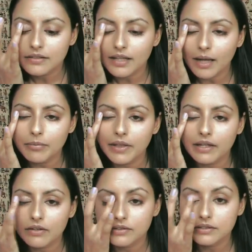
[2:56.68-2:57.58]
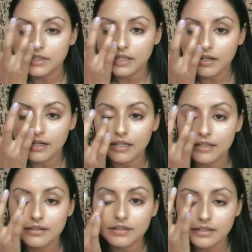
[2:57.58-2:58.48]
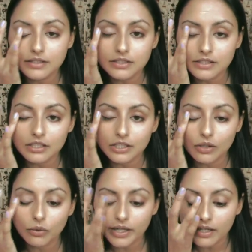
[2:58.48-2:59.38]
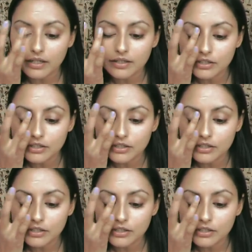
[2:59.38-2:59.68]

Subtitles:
dab that onto the eyelid. This is just such a quick